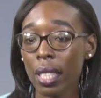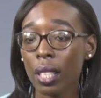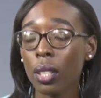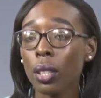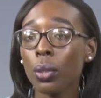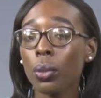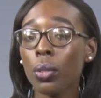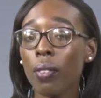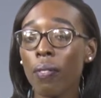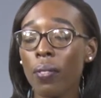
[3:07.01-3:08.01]

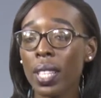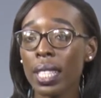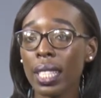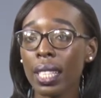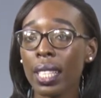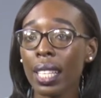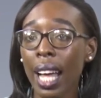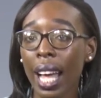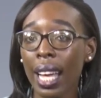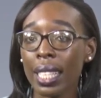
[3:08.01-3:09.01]
include physical
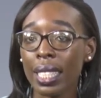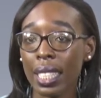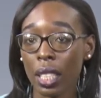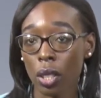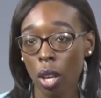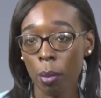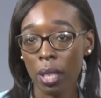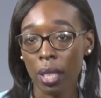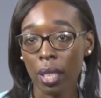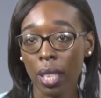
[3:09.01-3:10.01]
and
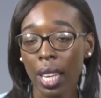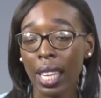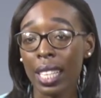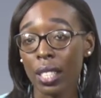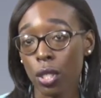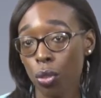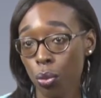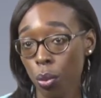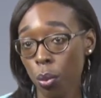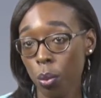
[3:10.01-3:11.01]
economic. Is it
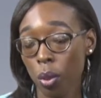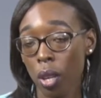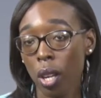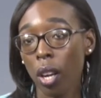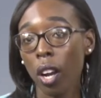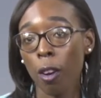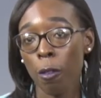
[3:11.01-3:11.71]
true or